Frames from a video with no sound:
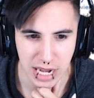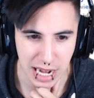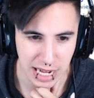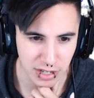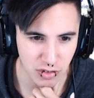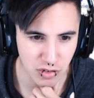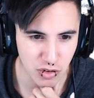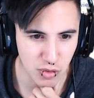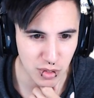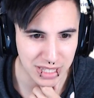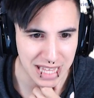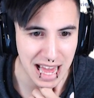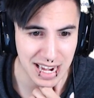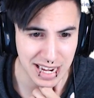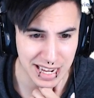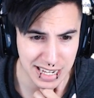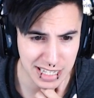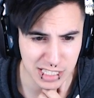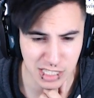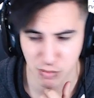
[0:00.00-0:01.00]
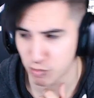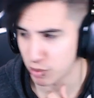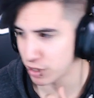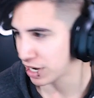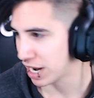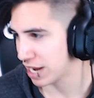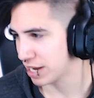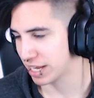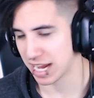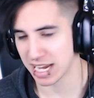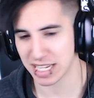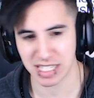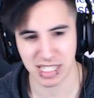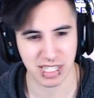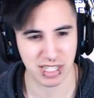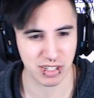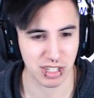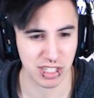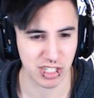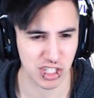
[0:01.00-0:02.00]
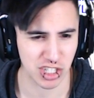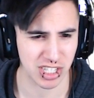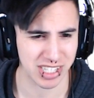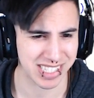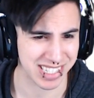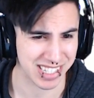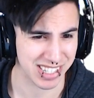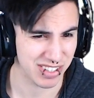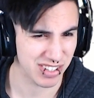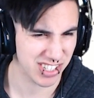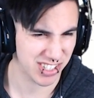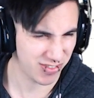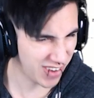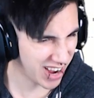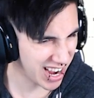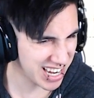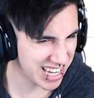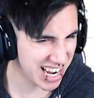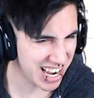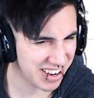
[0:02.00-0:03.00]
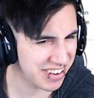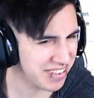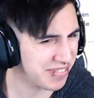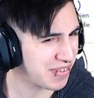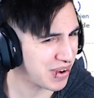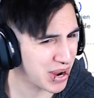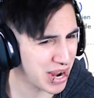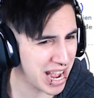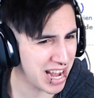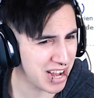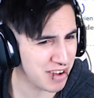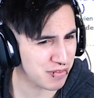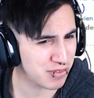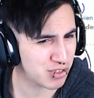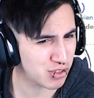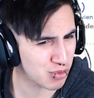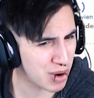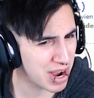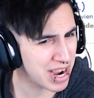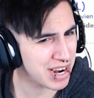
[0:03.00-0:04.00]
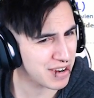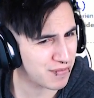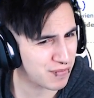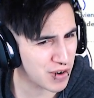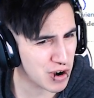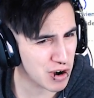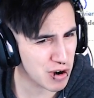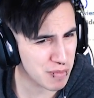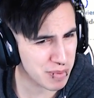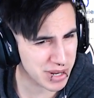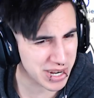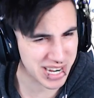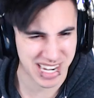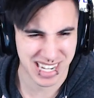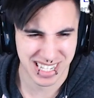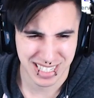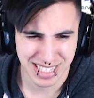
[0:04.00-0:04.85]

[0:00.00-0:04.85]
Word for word: I don't know what that is, but I guess let's let's let's find out if I have trypophobia.